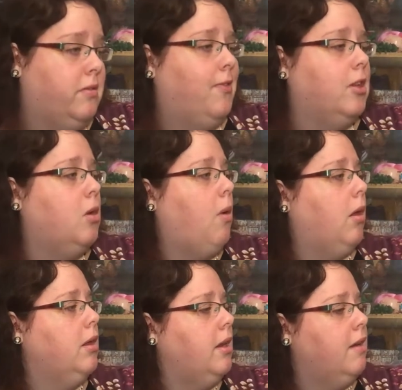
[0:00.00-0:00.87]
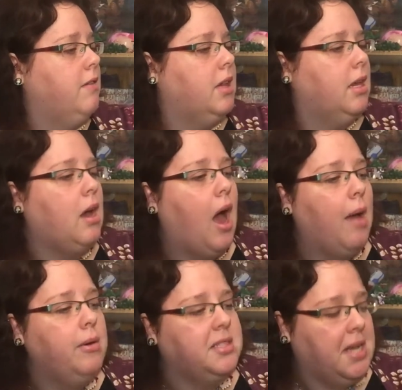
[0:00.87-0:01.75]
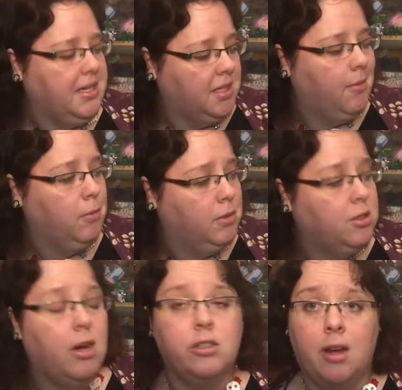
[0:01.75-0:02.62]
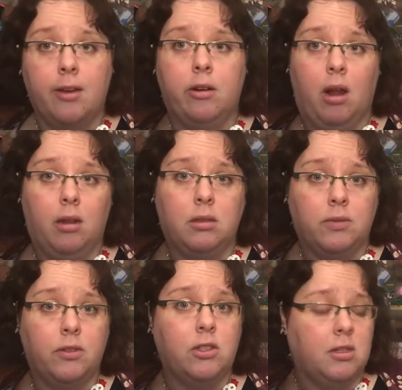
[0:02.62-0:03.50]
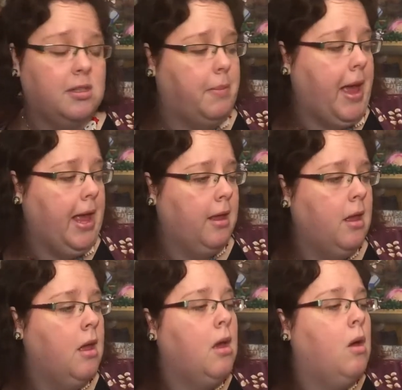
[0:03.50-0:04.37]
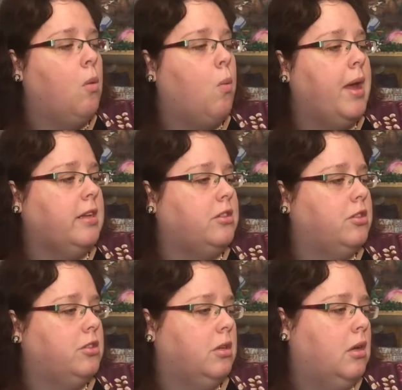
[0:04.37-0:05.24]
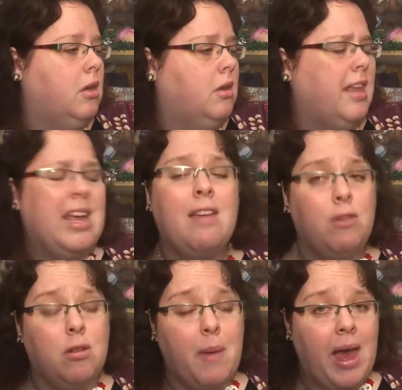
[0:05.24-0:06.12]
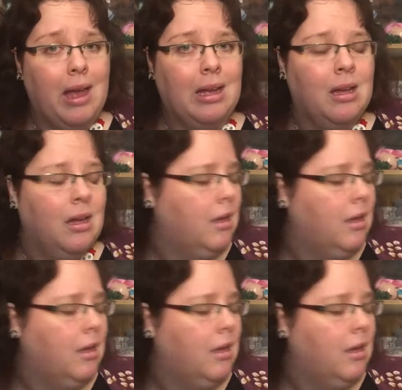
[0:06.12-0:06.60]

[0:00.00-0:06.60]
for the quality and everything, I would say someone would charge $100 for just the bag, which they give you the bag.